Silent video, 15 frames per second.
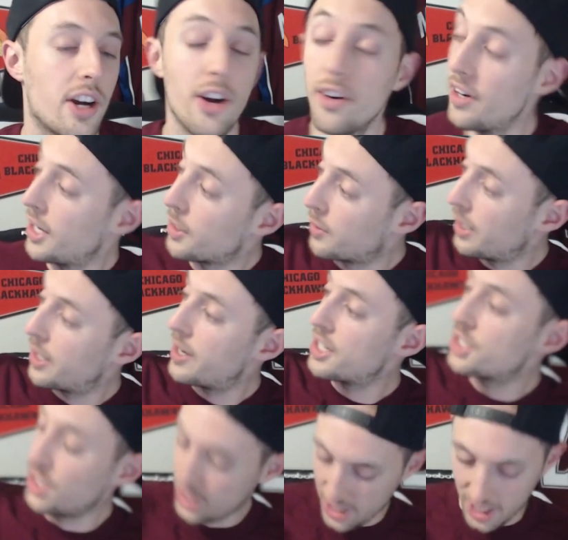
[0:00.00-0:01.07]
All right, great
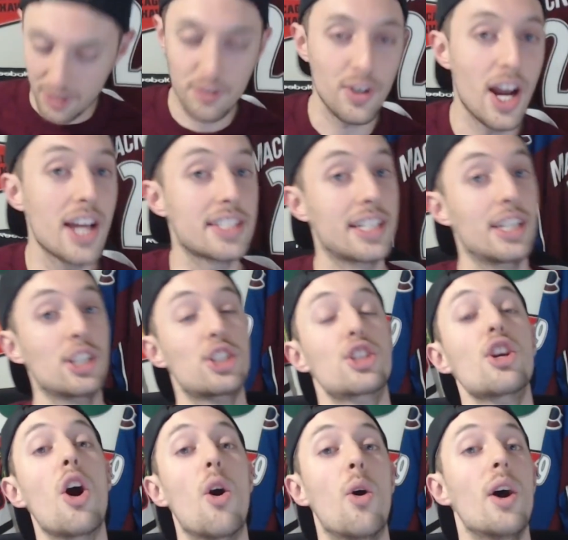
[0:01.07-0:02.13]
question. Thanks for asking.
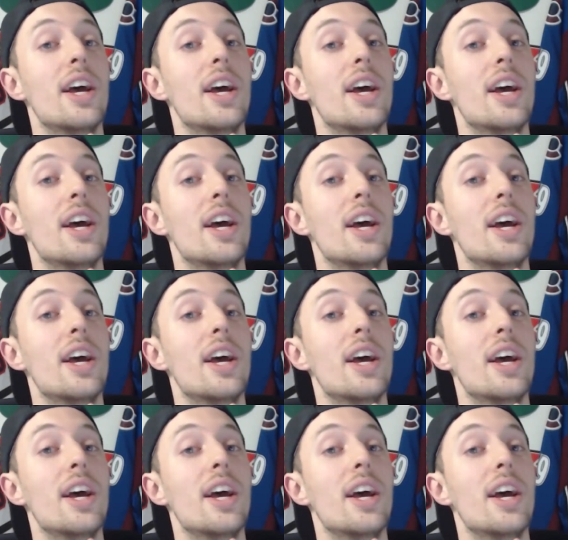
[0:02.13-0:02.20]
So,